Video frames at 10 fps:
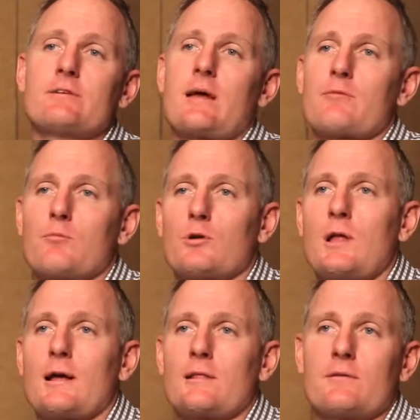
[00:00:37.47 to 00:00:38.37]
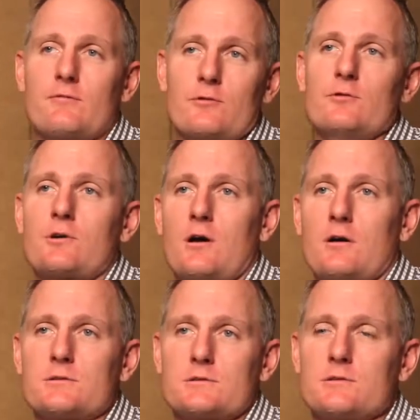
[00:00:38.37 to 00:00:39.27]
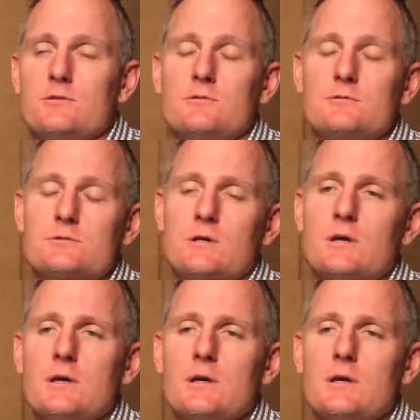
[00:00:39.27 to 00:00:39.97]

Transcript: times more likely for new cars than used.